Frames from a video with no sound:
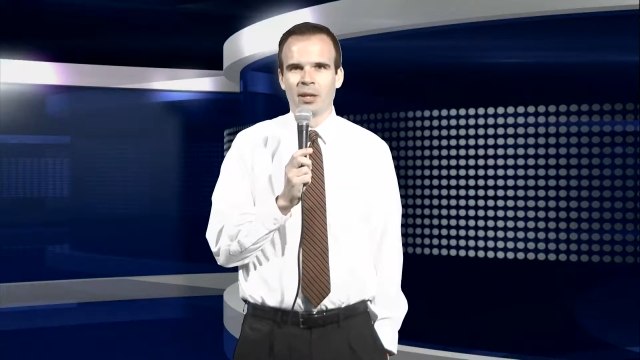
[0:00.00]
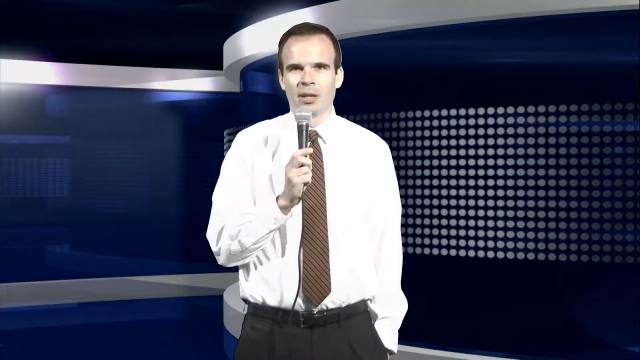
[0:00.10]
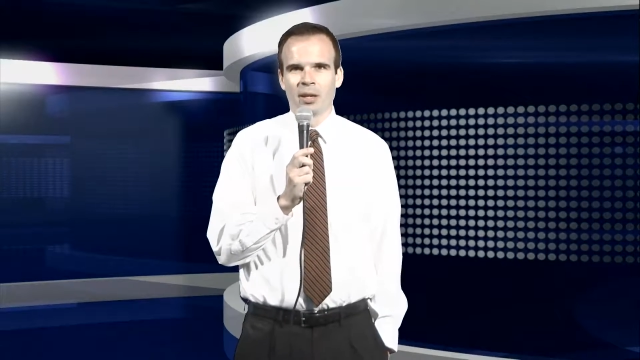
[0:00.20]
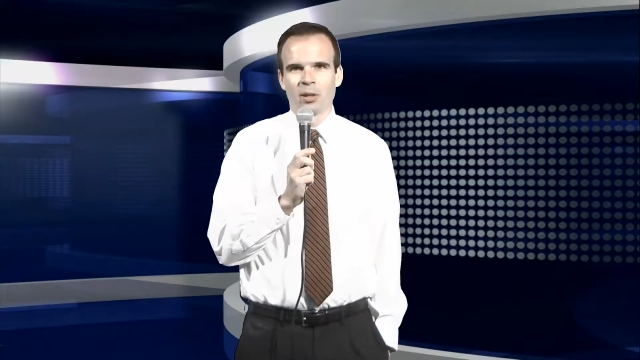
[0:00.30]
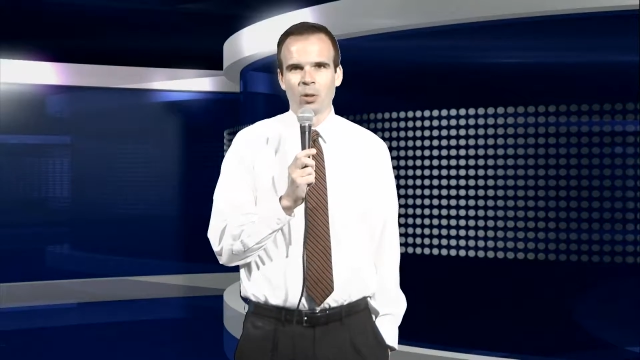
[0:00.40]

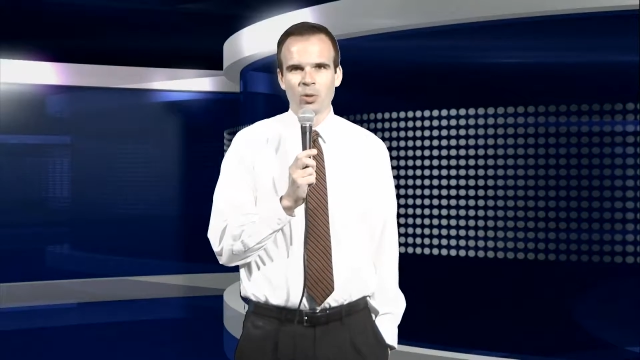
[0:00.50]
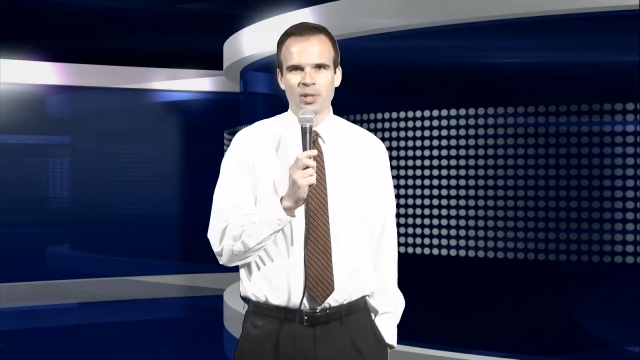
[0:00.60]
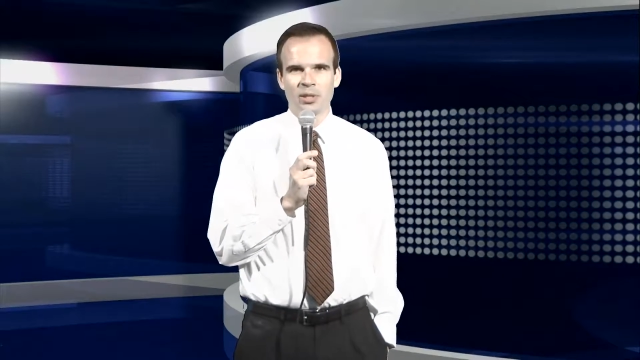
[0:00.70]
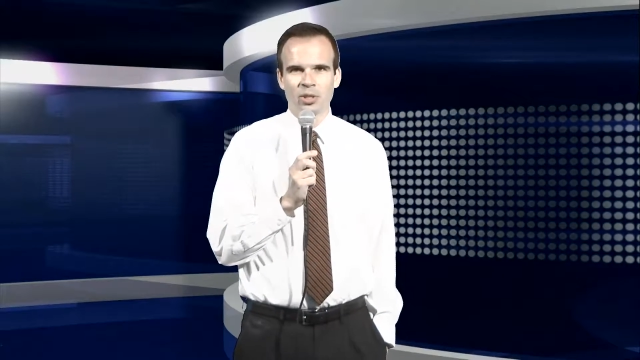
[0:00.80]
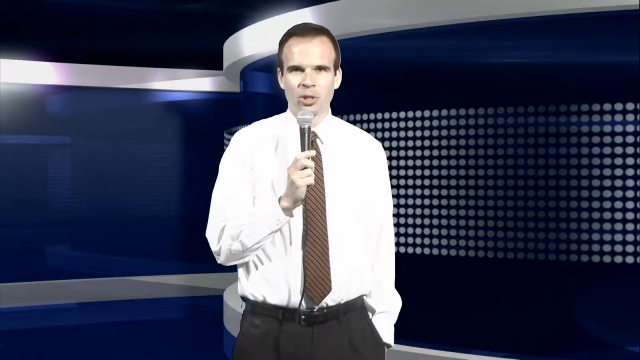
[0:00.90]
Hello,
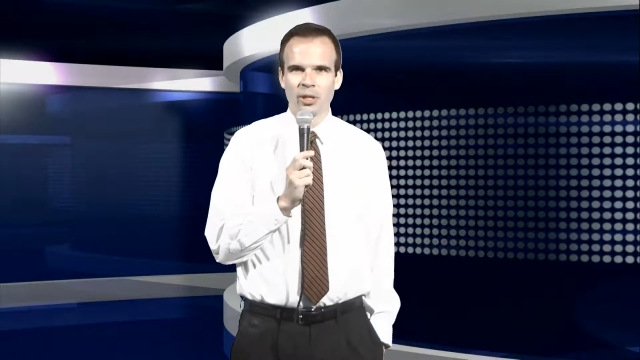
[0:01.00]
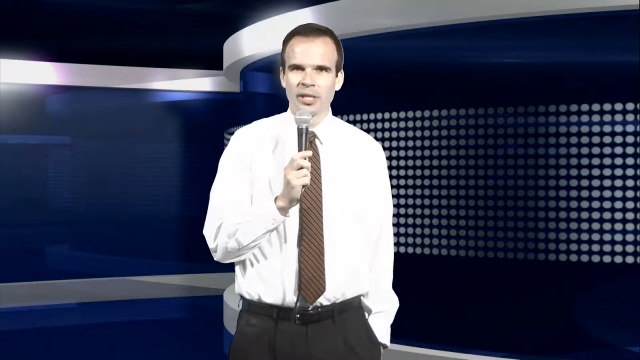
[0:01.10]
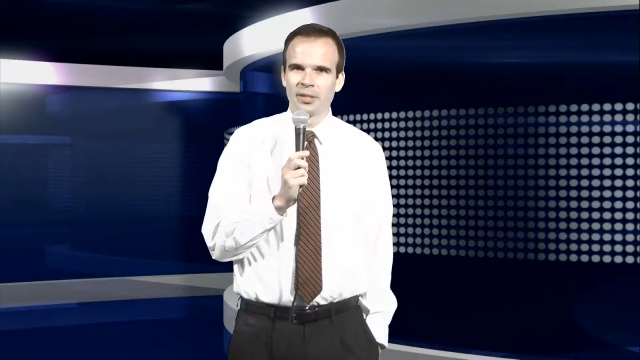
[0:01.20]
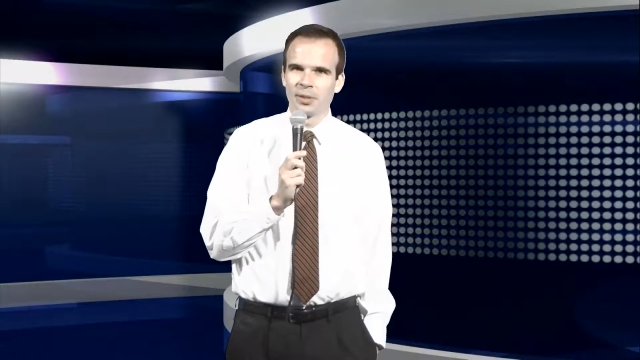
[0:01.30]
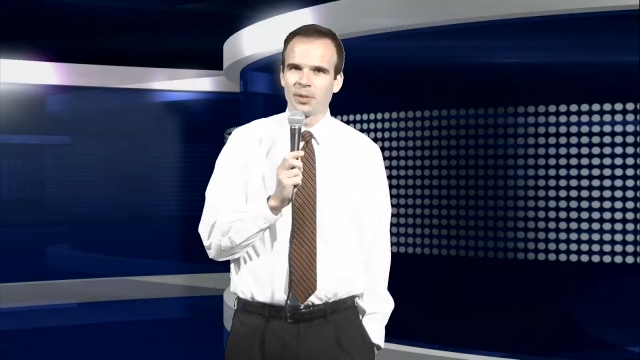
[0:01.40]

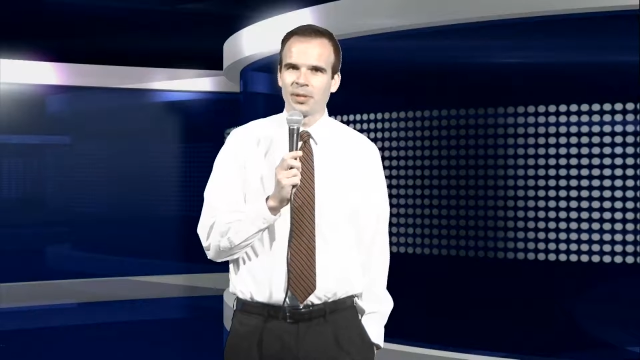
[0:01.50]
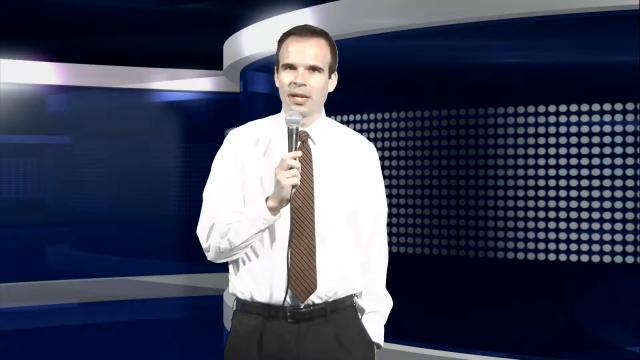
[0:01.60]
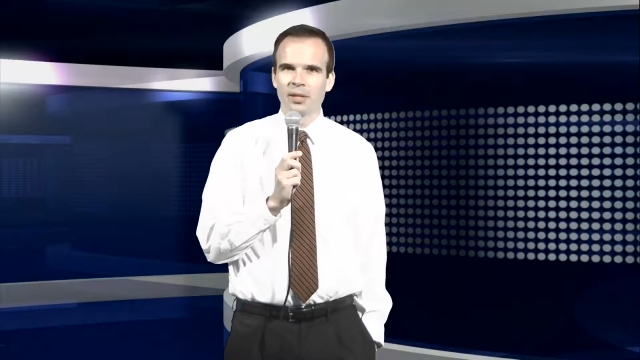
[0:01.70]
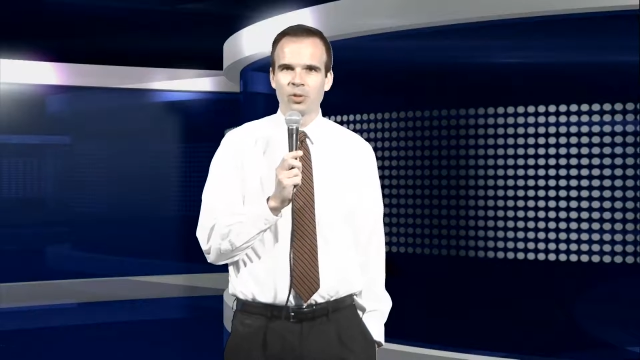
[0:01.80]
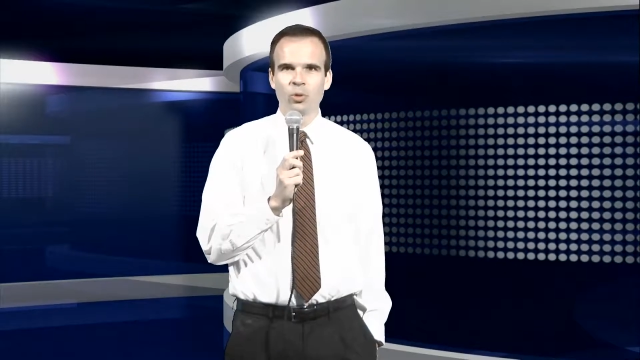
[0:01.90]
Centurions.
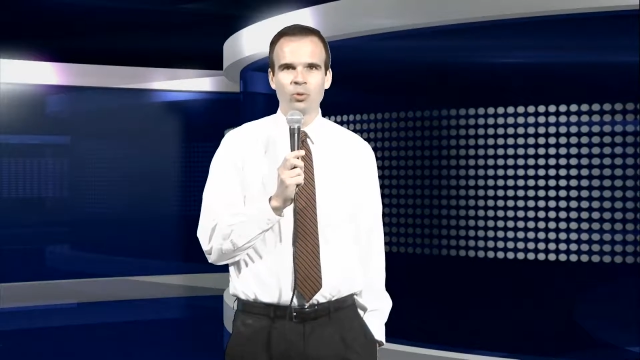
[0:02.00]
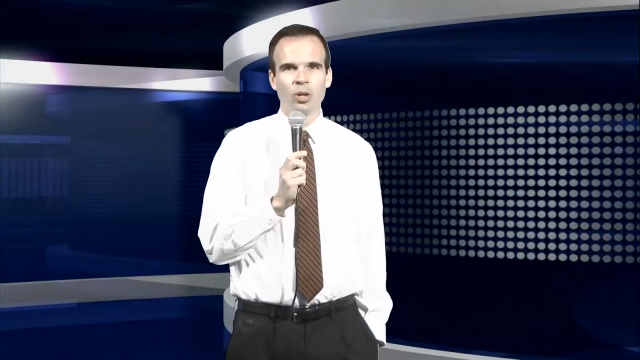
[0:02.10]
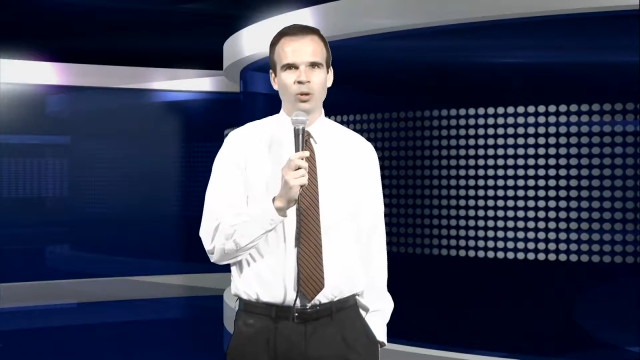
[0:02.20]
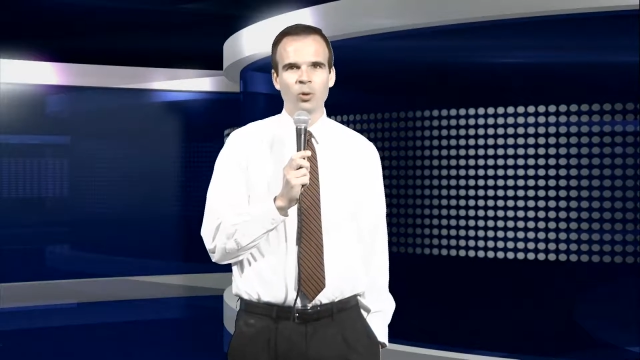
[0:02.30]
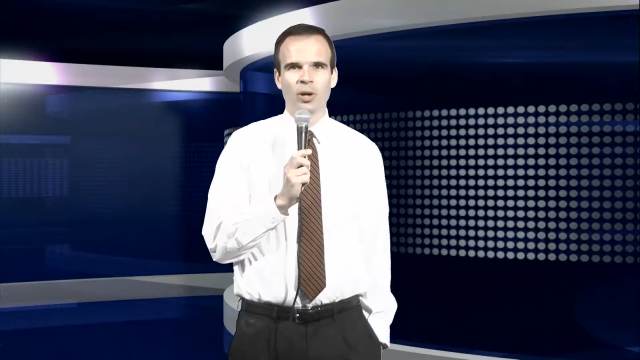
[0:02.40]
As you know,